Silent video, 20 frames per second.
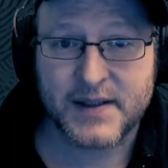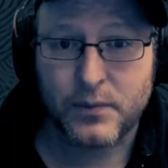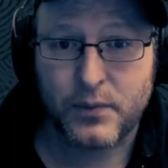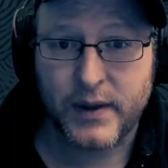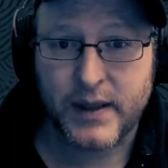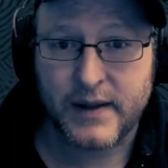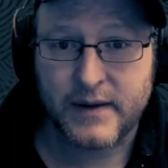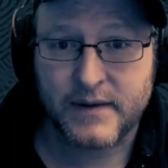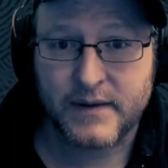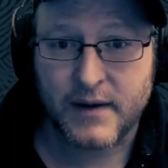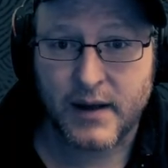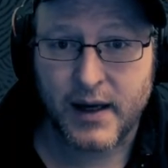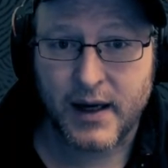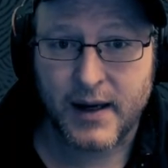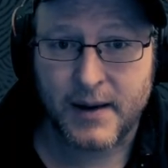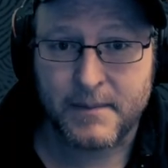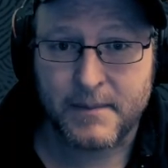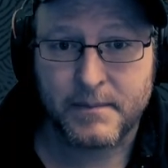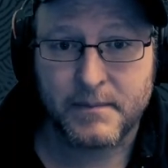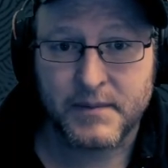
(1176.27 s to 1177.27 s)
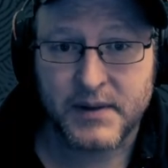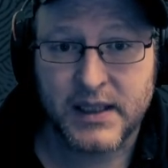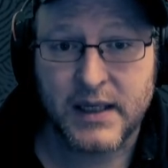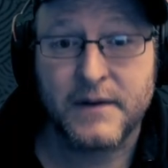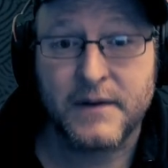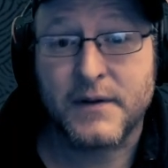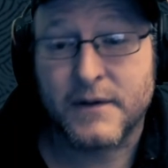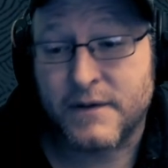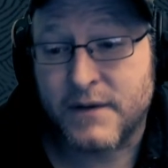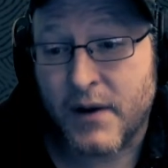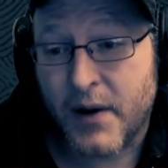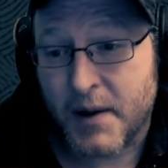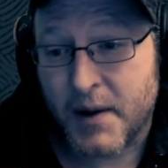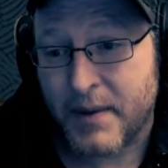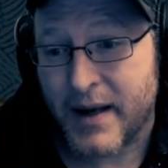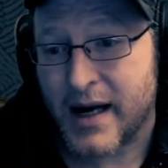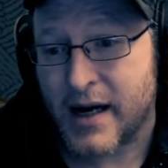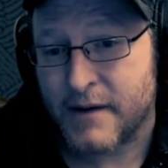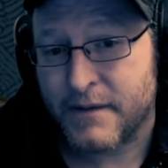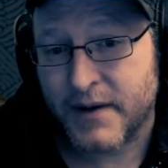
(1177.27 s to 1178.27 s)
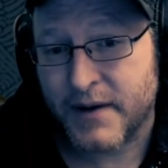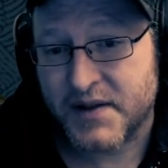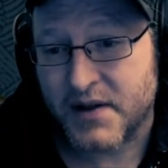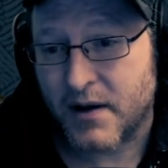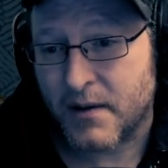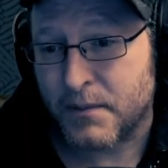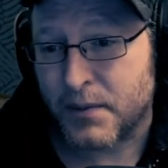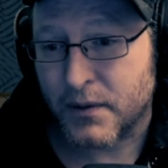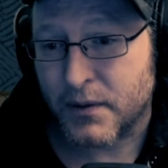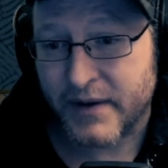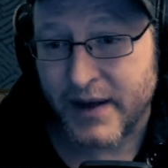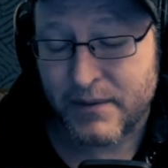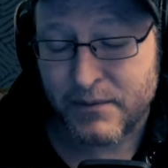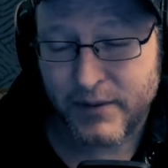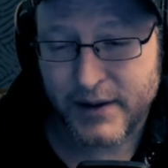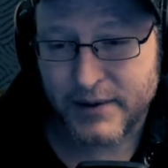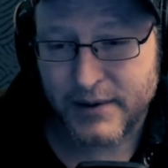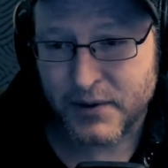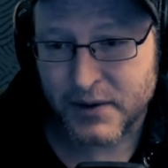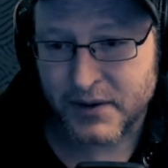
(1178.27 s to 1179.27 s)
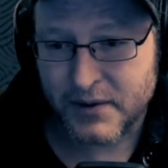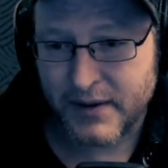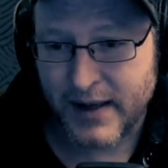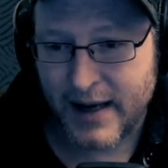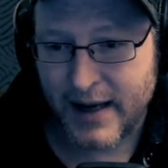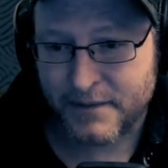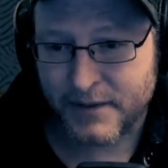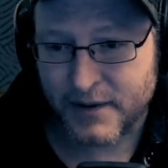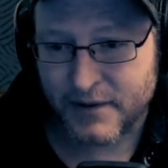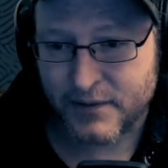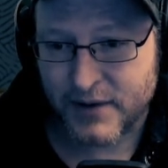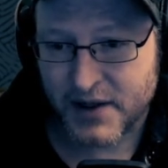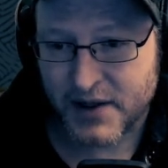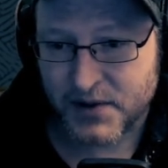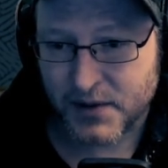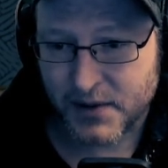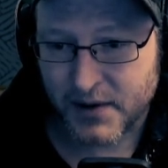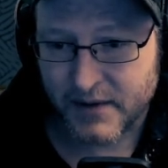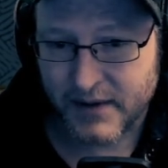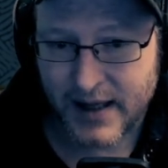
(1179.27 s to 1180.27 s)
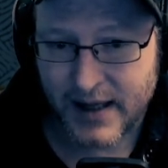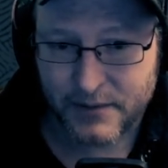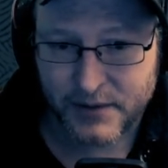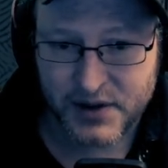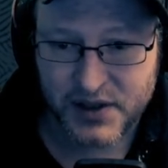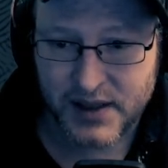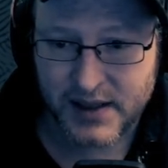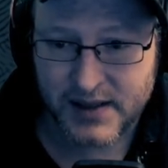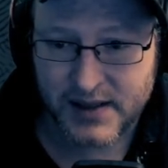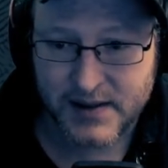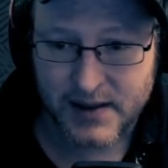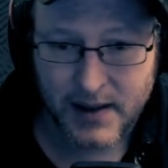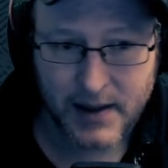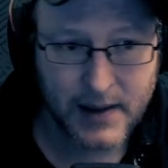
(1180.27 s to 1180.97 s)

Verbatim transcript: with um, Gift of Flowing Power, for example, then we will have the threshold on that, which is...